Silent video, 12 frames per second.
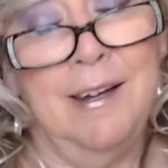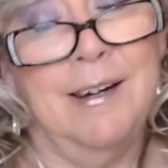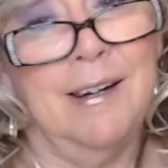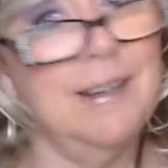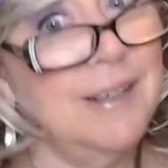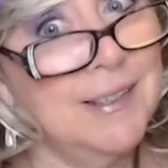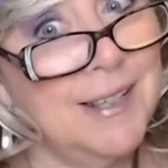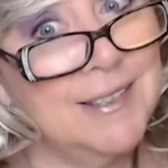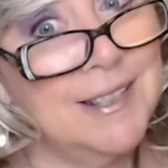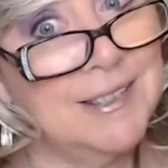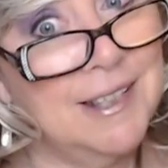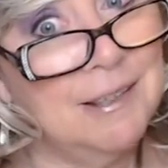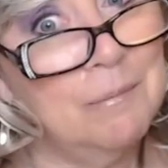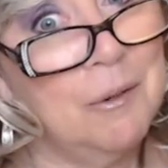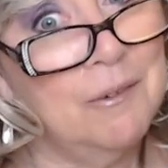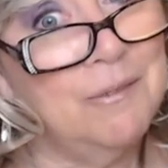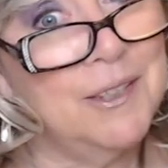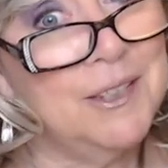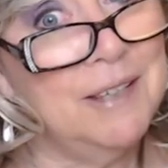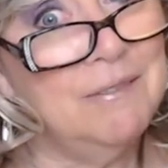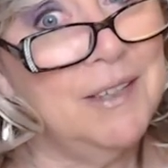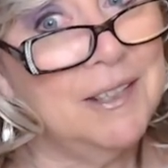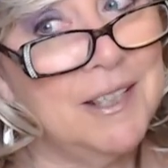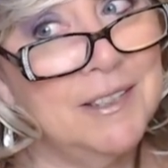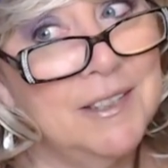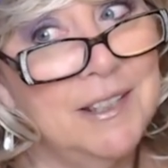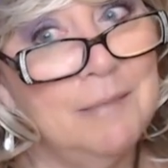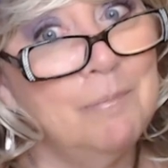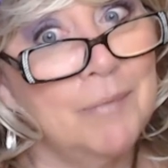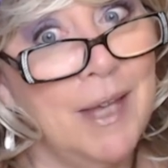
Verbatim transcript: Oh, that sounds like a perfect evening, doesn't it?